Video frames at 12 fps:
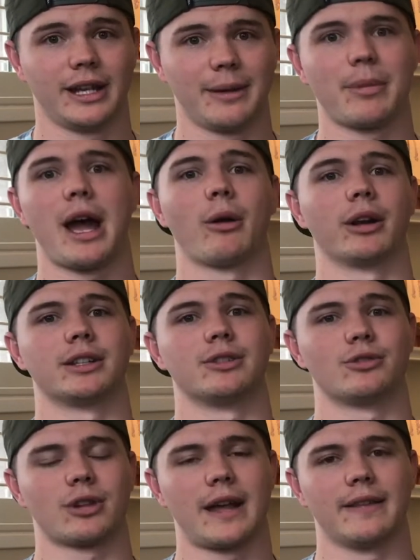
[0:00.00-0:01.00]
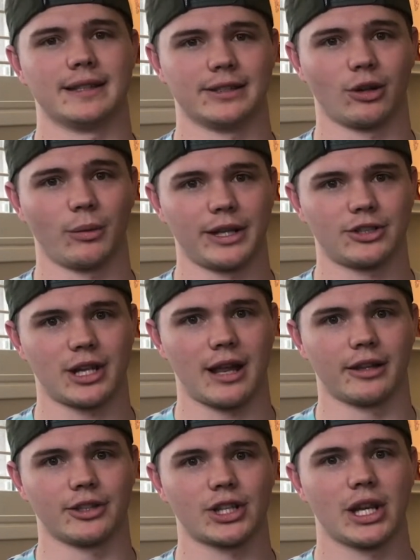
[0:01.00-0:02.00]
empowered to try the zero waste
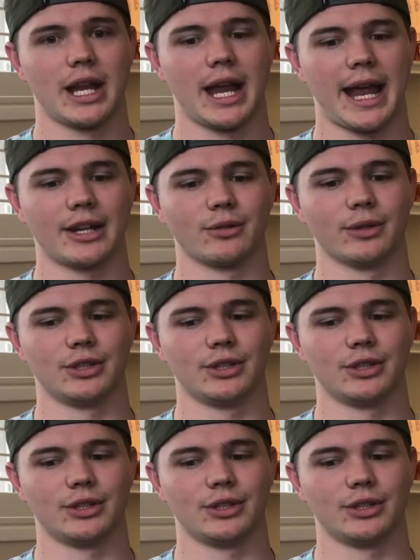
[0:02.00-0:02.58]
challenge and to